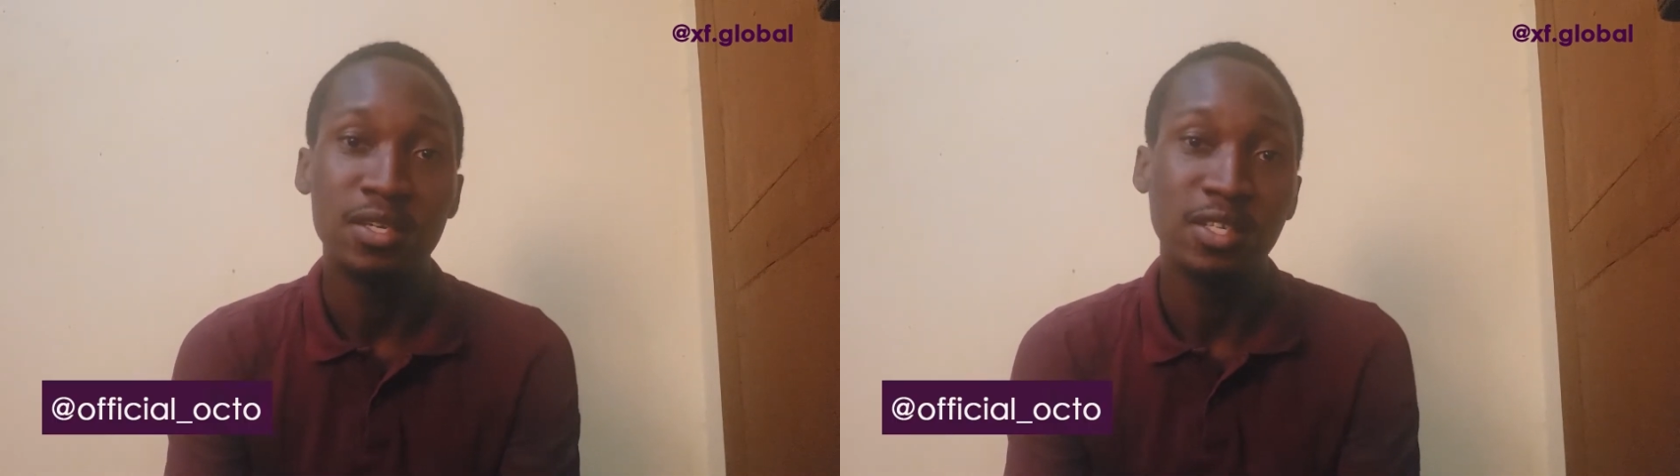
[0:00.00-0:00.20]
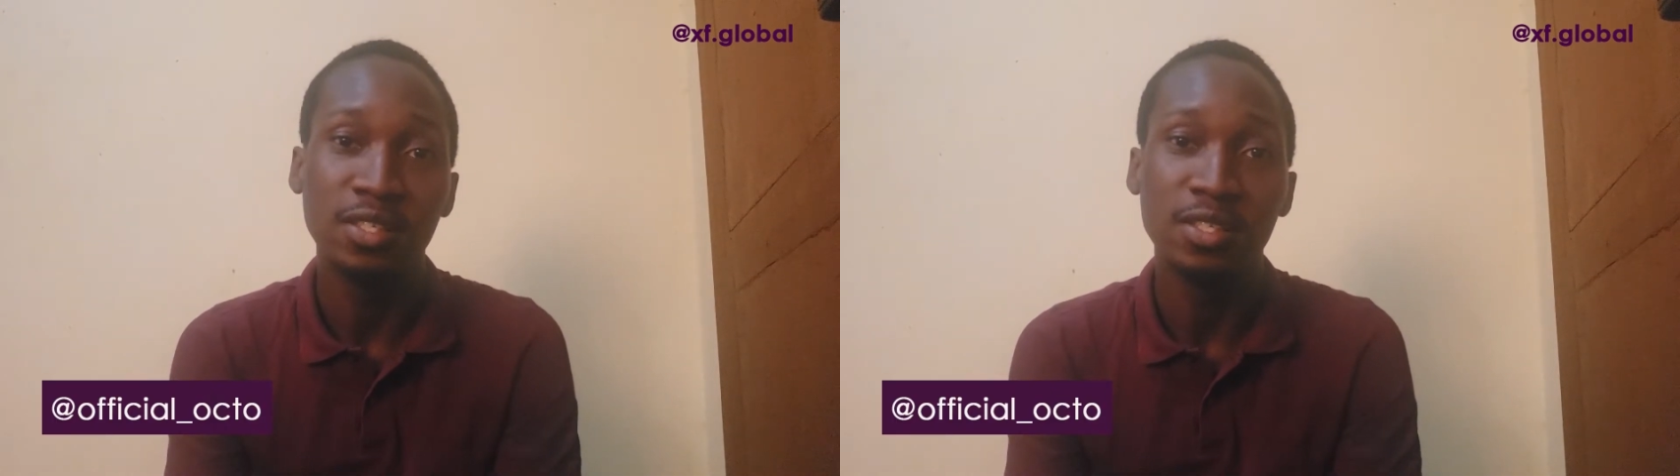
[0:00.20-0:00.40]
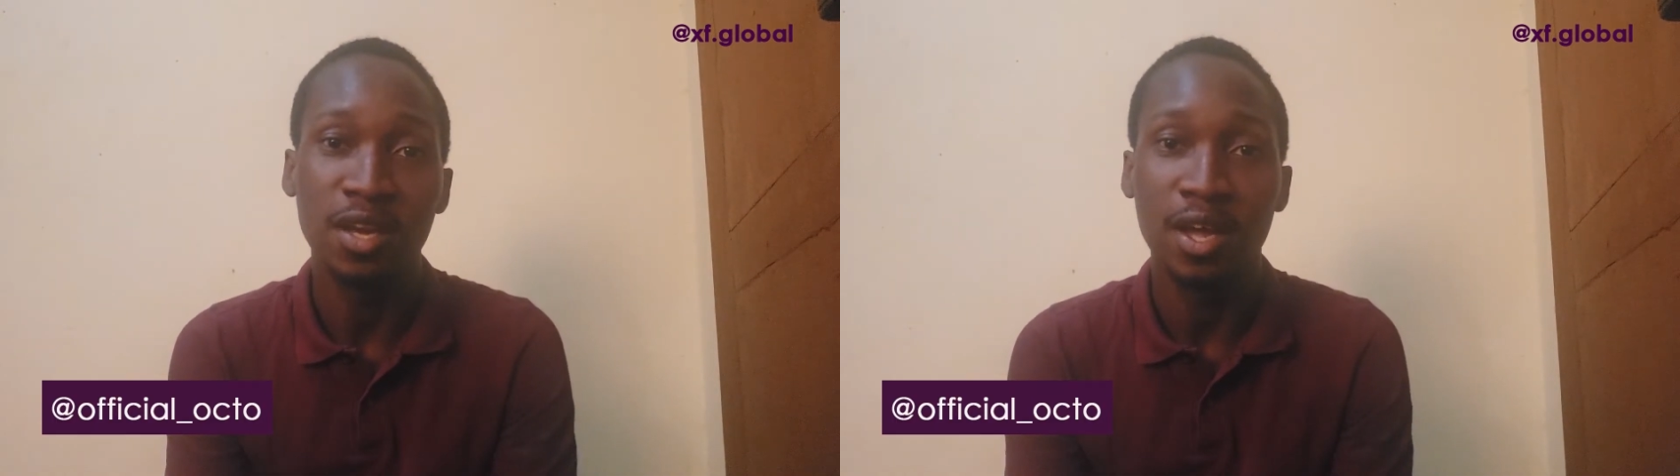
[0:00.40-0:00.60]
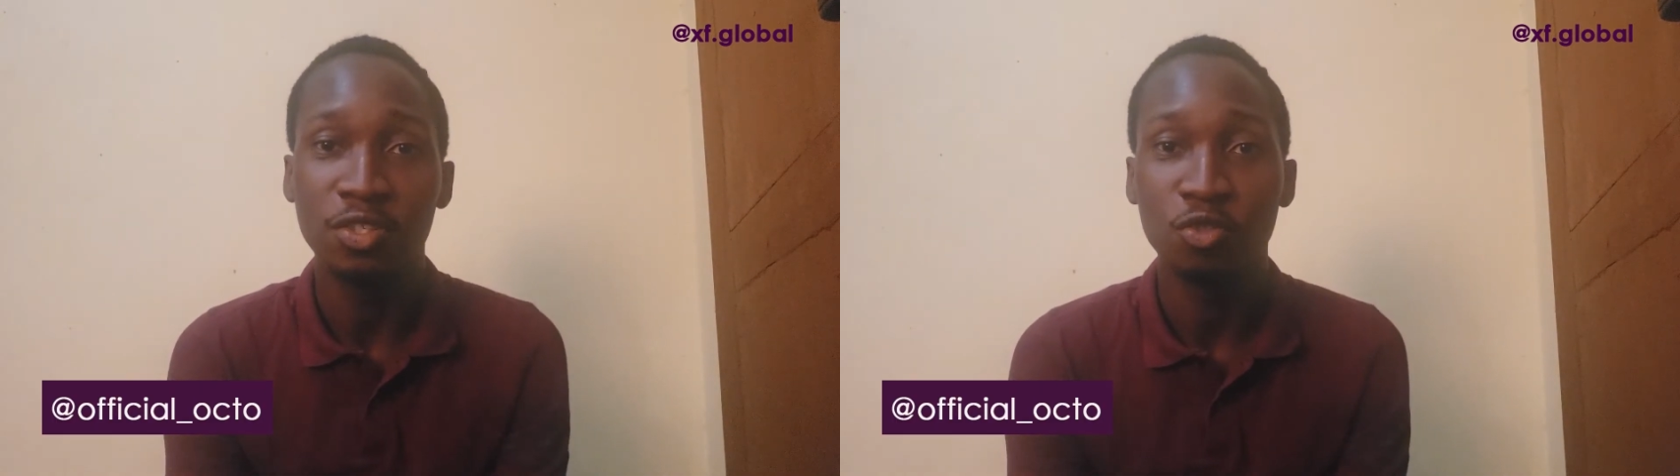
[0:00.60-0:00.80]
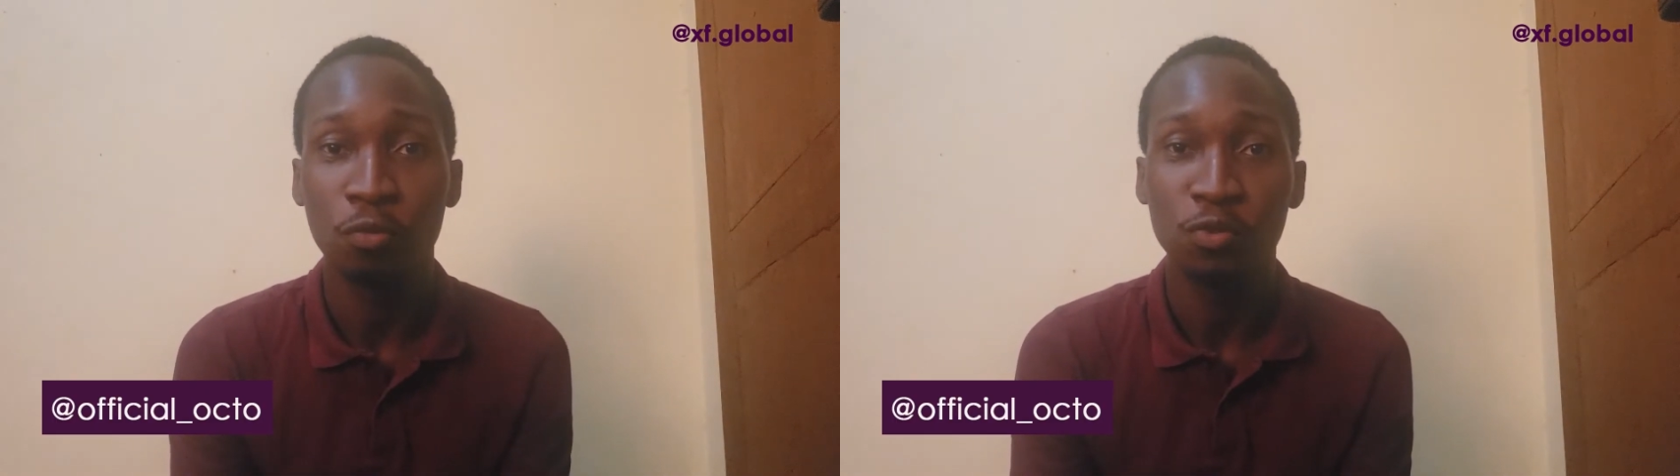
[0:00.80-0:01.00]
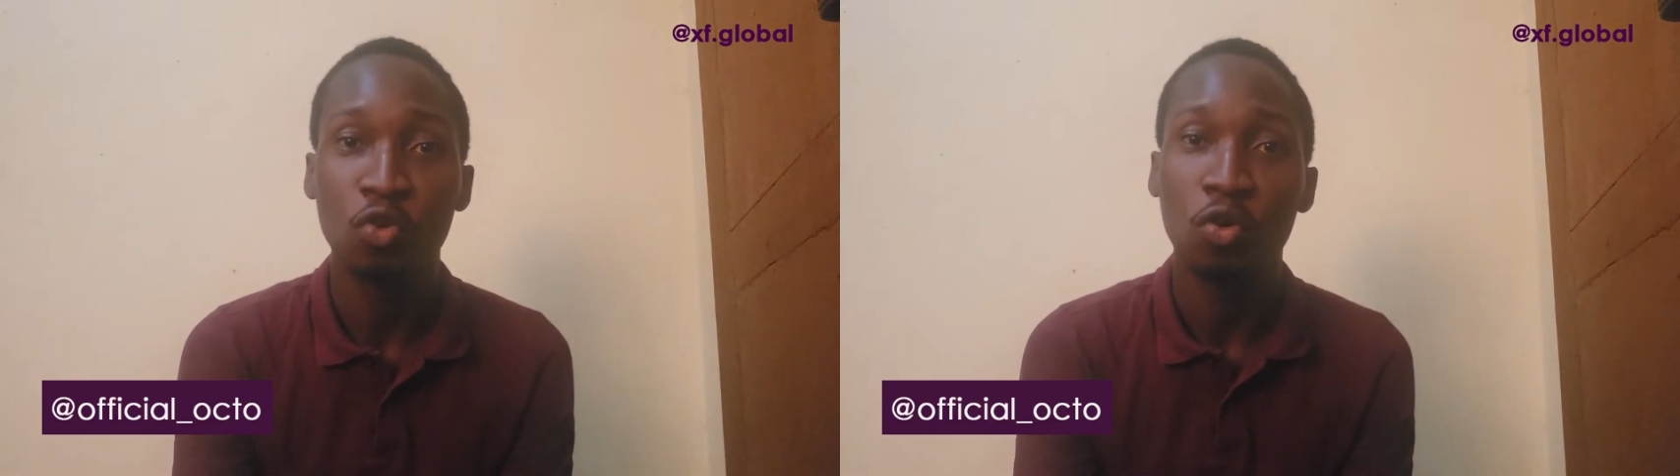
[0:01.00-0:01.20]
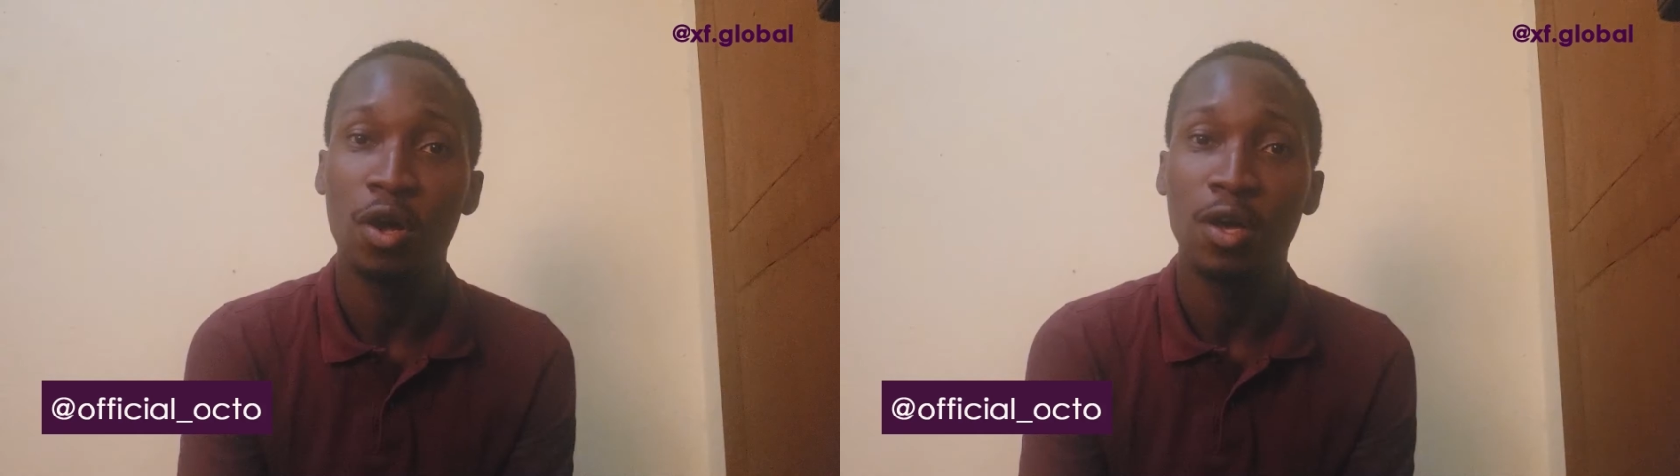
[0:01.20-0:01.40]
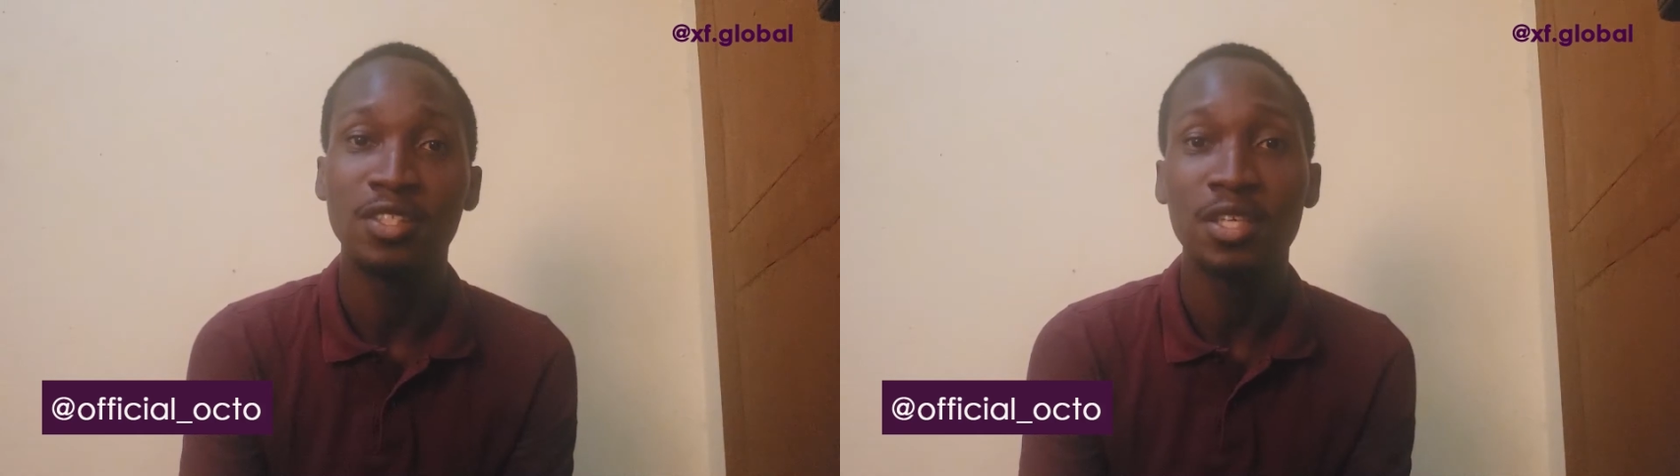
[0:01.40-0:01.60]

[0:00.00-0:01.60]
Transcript: the season as top scorer,